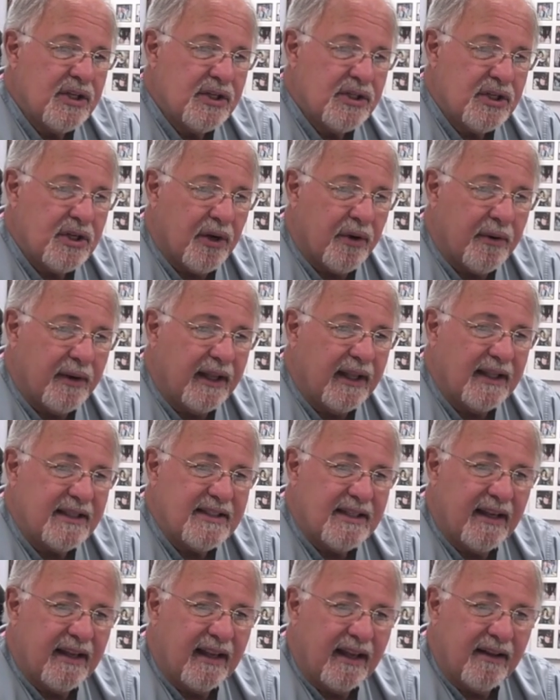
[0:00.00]
So
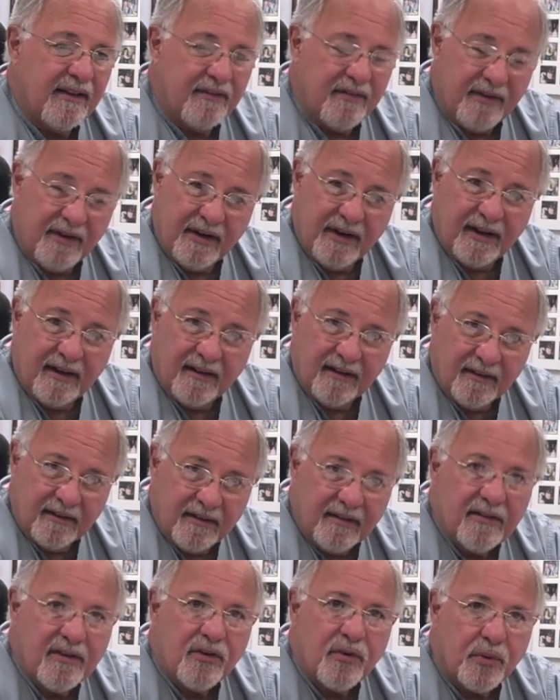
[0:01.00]
it's a, a very
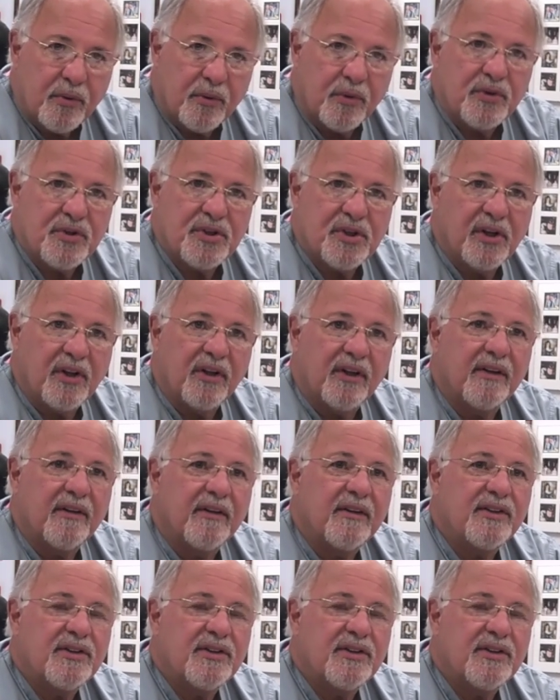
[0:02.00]
crucial